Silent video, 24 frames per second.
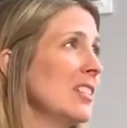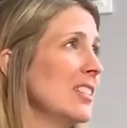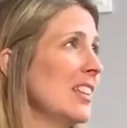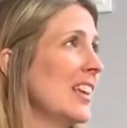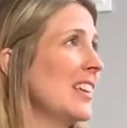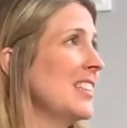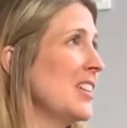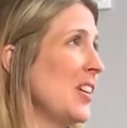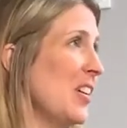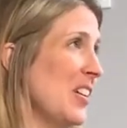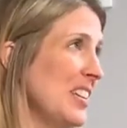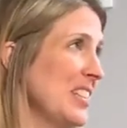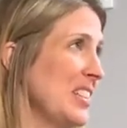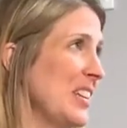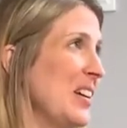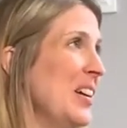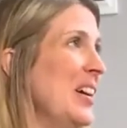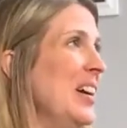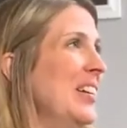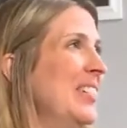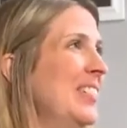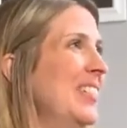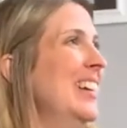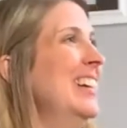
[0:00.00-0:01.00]
That's awesome.
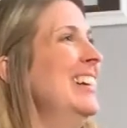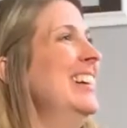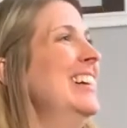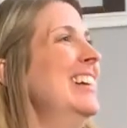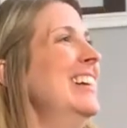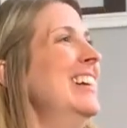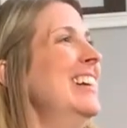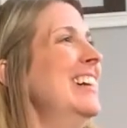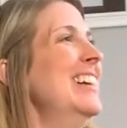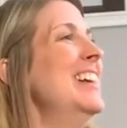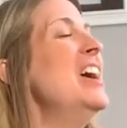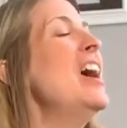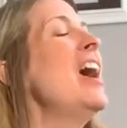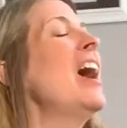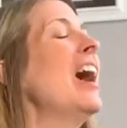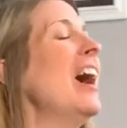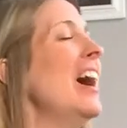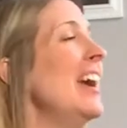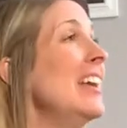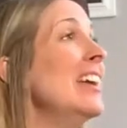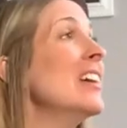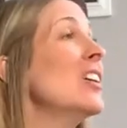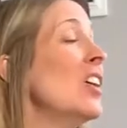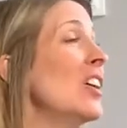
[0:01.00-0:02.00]

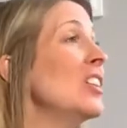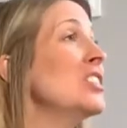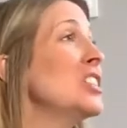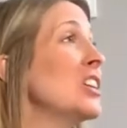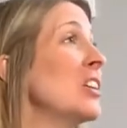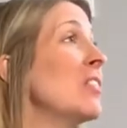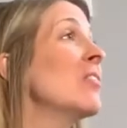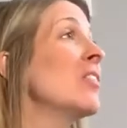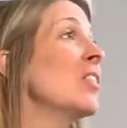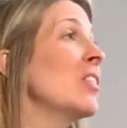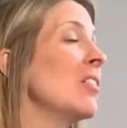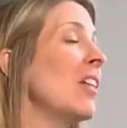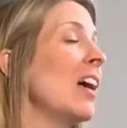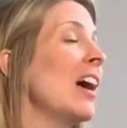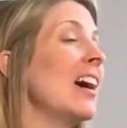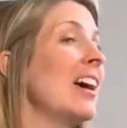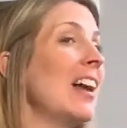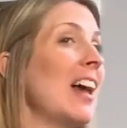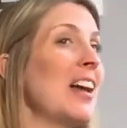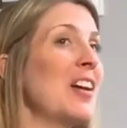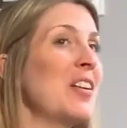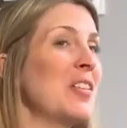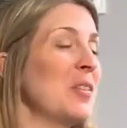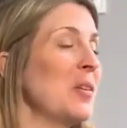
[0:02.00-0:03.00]
I get called Jennifer a lot.
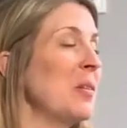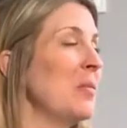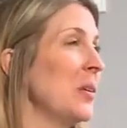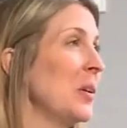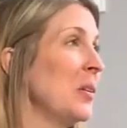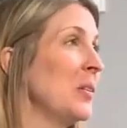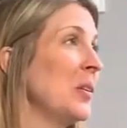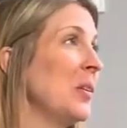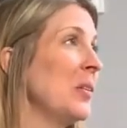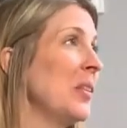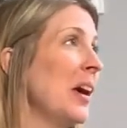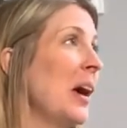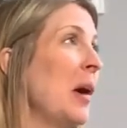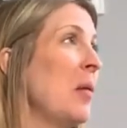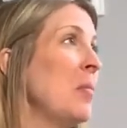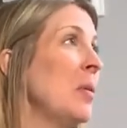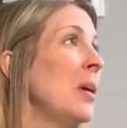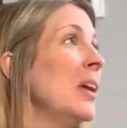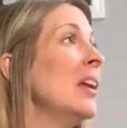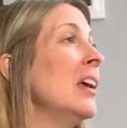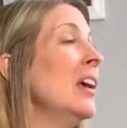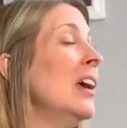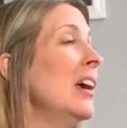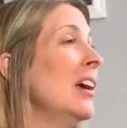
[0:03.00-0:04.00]
I don't know if y'all know that,
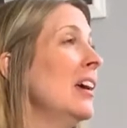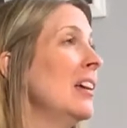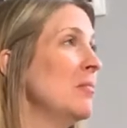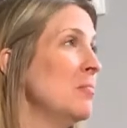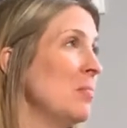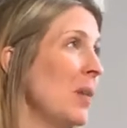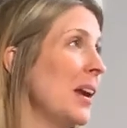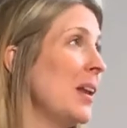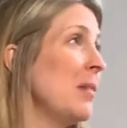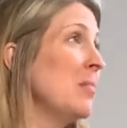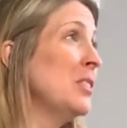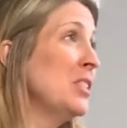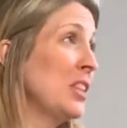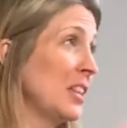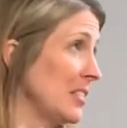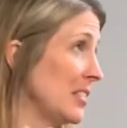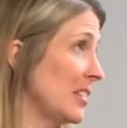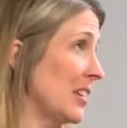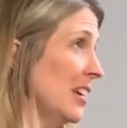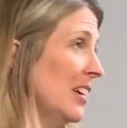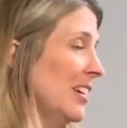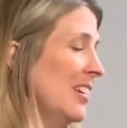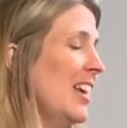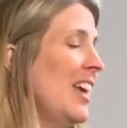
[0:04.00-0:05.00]
but my name is
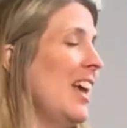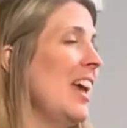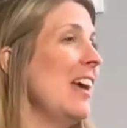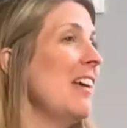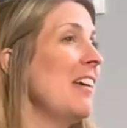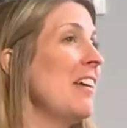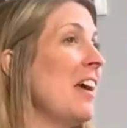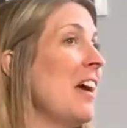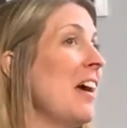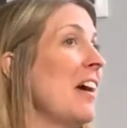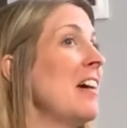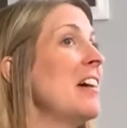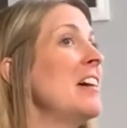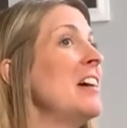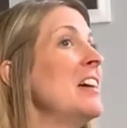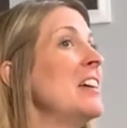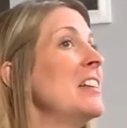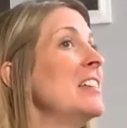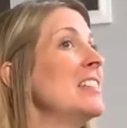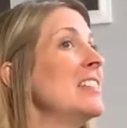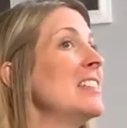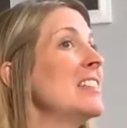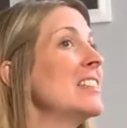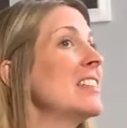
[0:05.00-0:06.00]
Jessica,
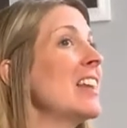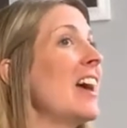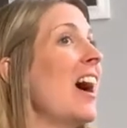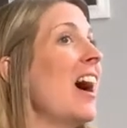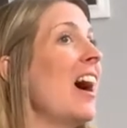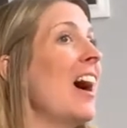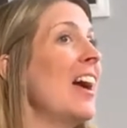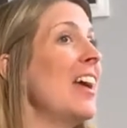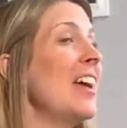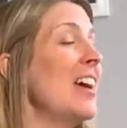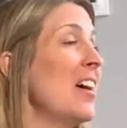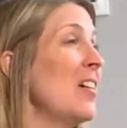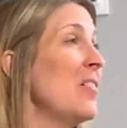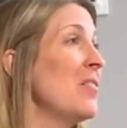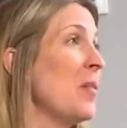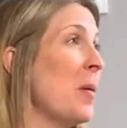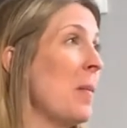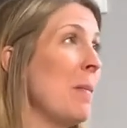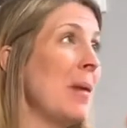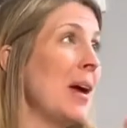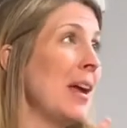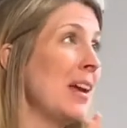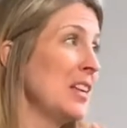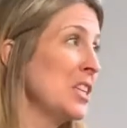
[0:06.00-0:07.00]
and I have
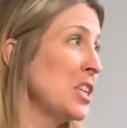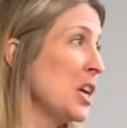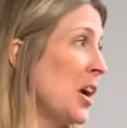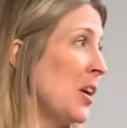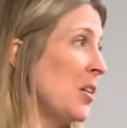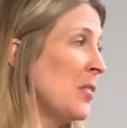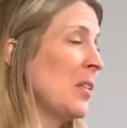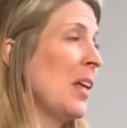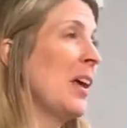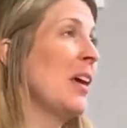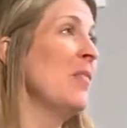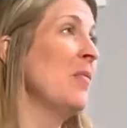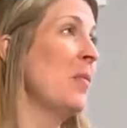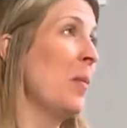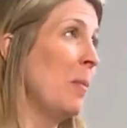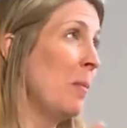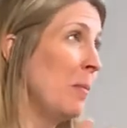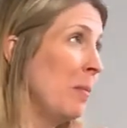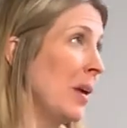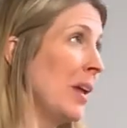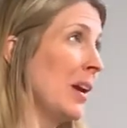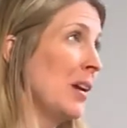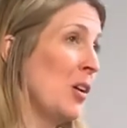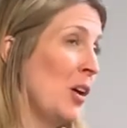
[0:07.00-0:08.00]
my entire life
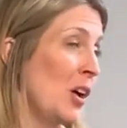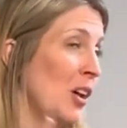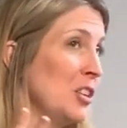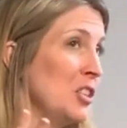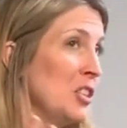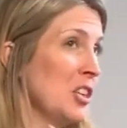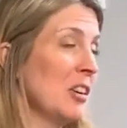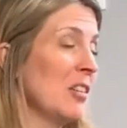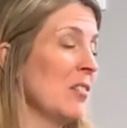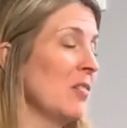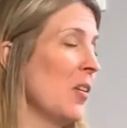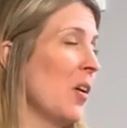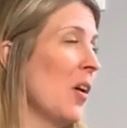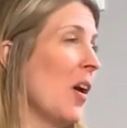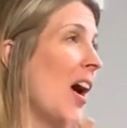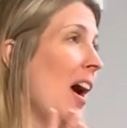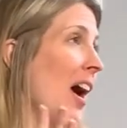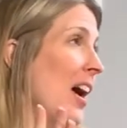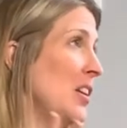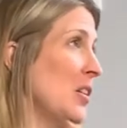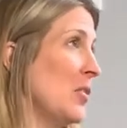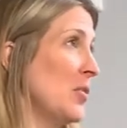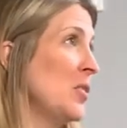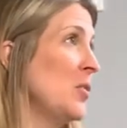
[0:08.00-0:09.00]
been called Jennifer.
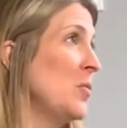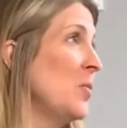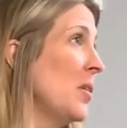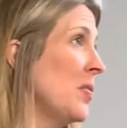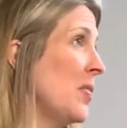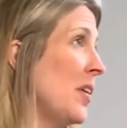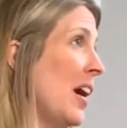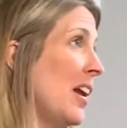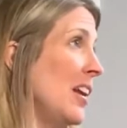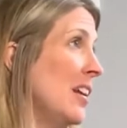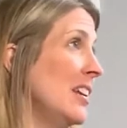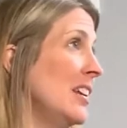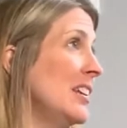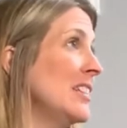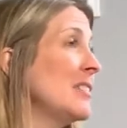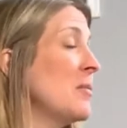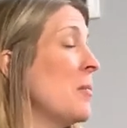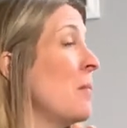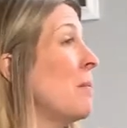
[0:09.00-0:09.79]
I don't know what that is.